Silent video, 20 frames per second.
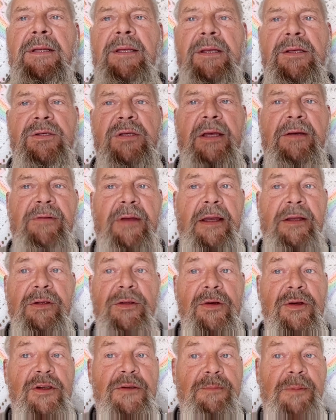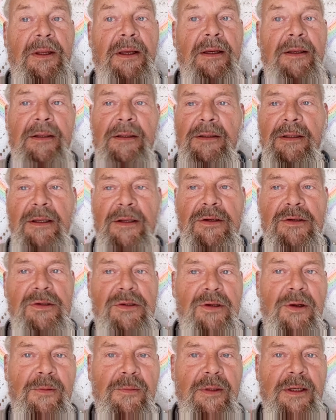is I've had to explain and teach
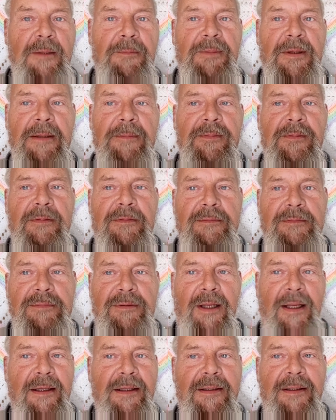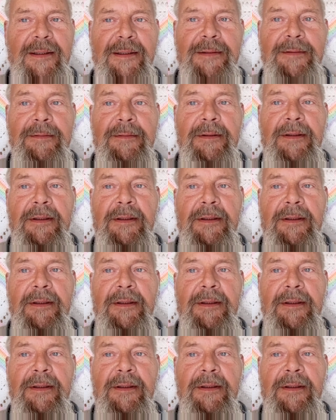so many people lately,